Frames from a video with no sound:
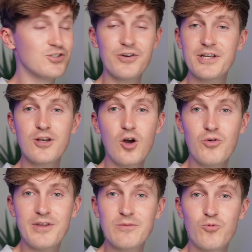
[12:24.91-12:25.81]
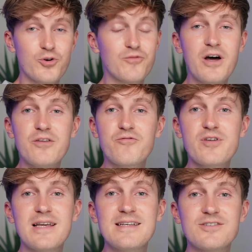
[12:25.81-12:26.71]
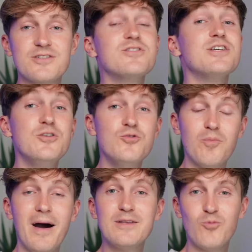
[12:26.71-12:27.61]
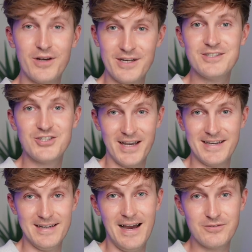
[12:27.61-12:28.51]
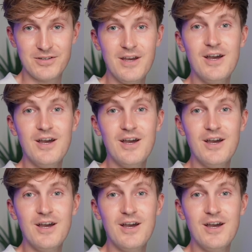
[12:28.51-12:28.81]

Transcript: join a global network of other freelancers, you might want to check it out.